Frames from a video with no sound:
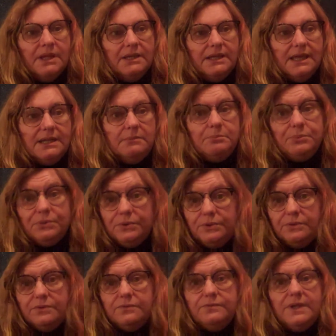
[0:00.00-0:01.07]
can
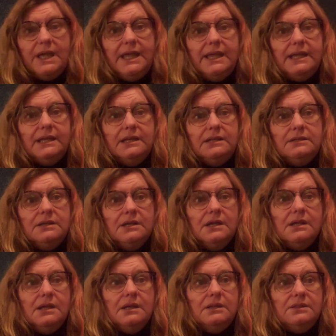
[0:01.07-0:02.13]
improve, and
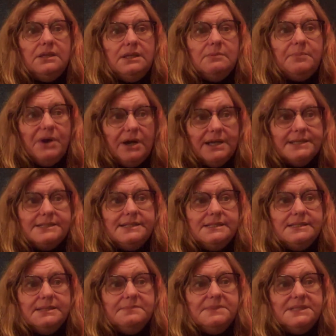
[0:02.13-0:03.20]
the
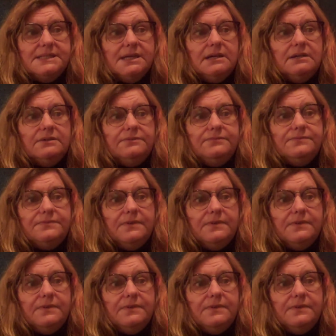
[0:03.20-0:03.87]
epoxies themselves